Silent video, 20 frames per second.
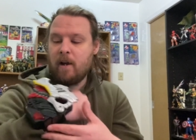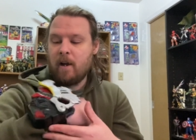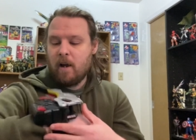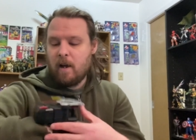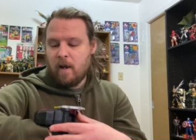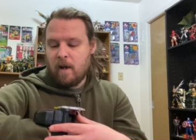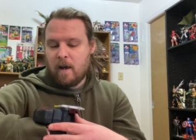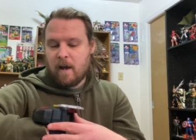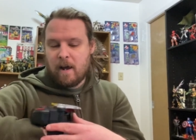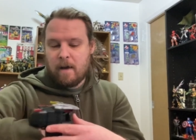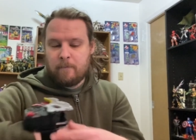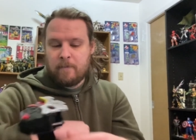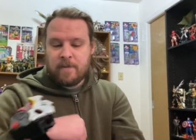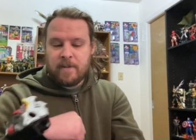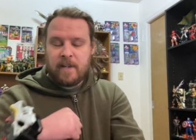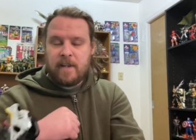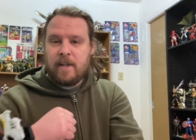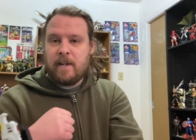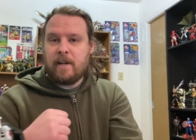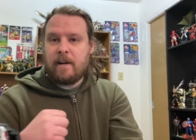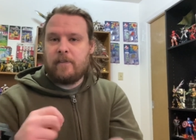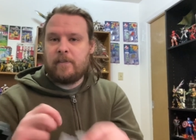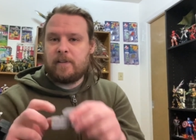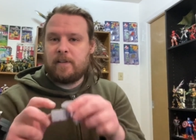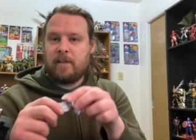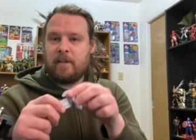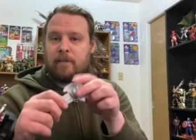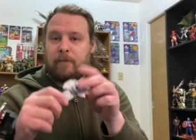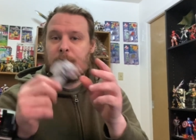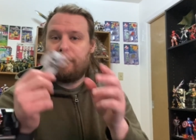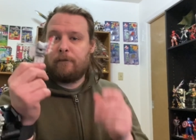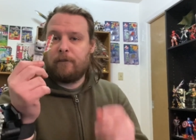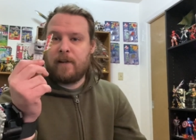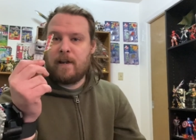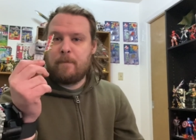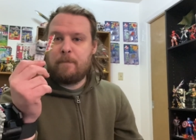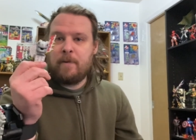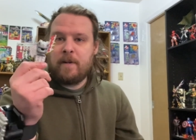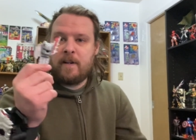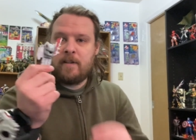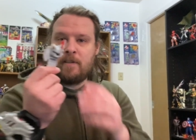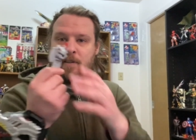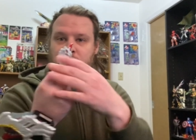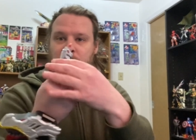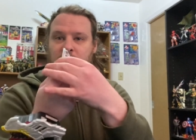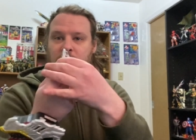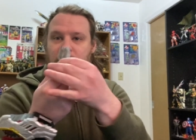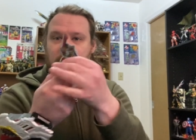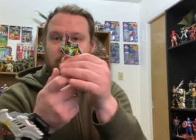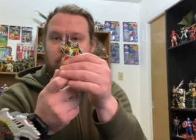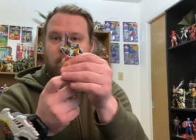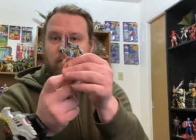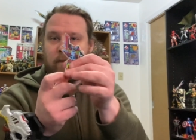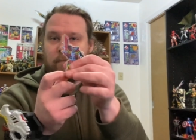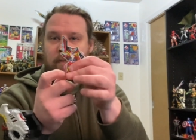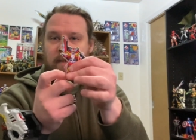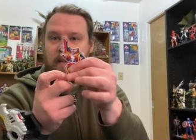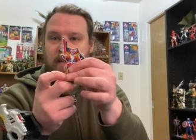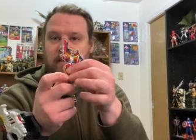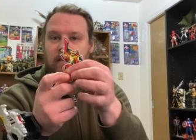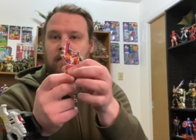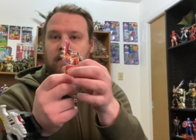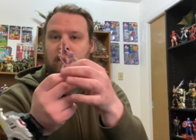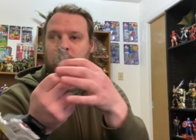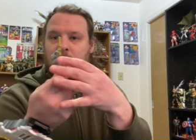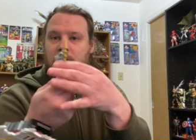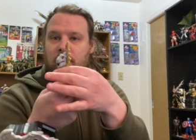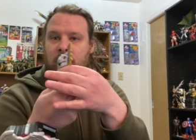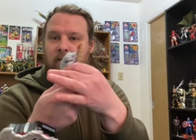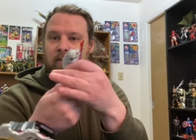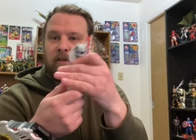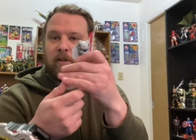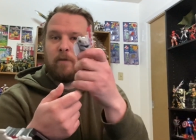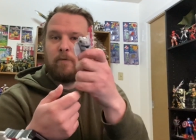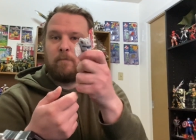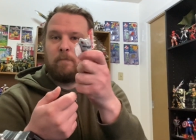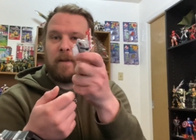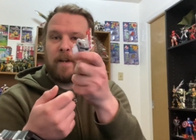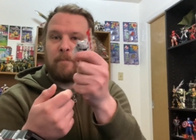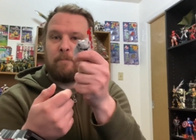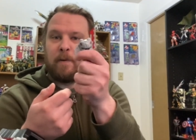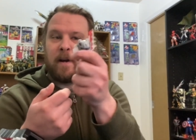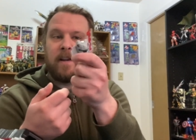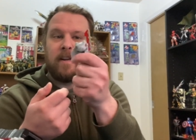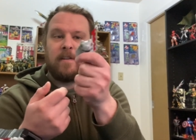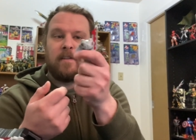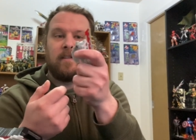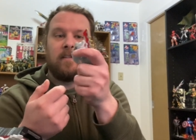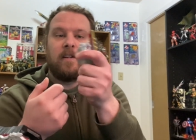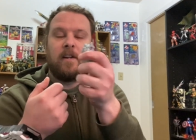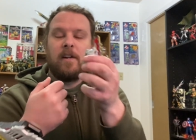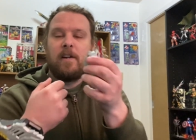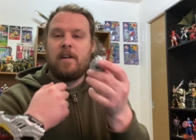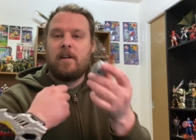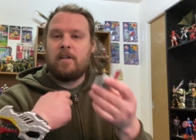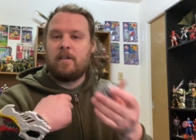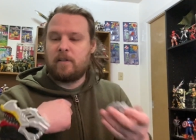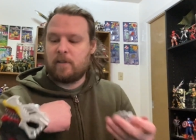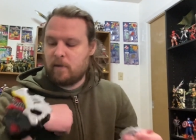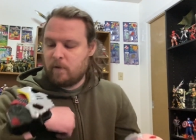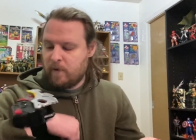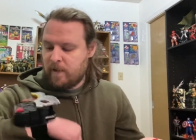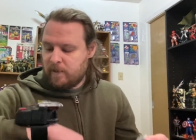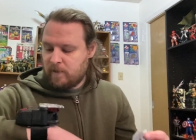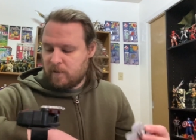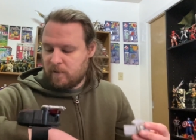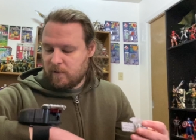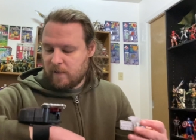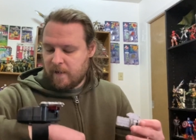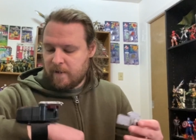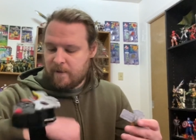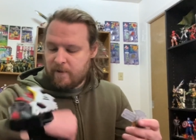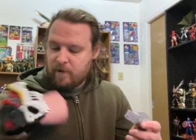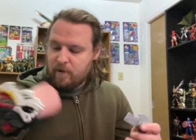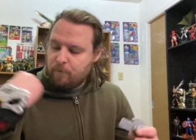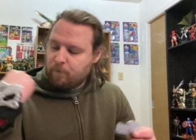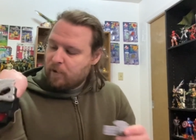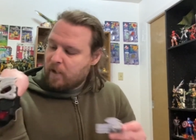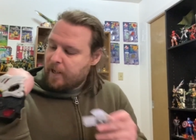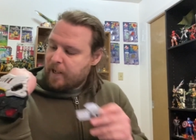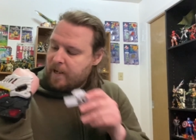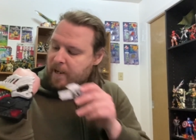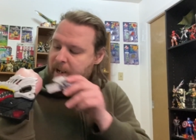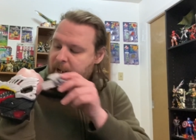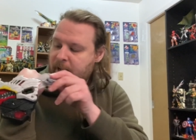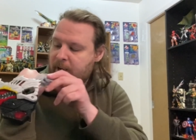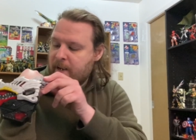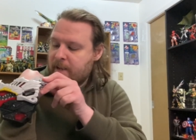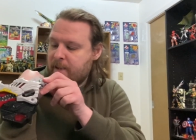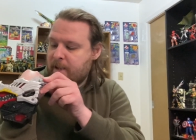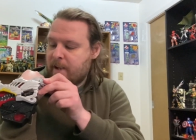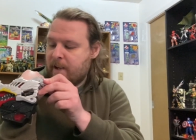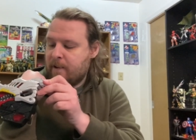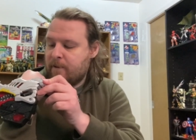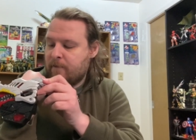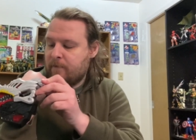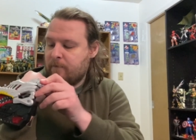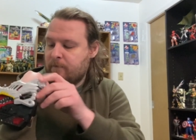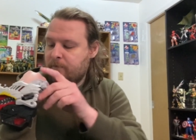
The key obviously doesn't flip. It's just one piece, so there's no like button. So it's just kind of that you plug it in and then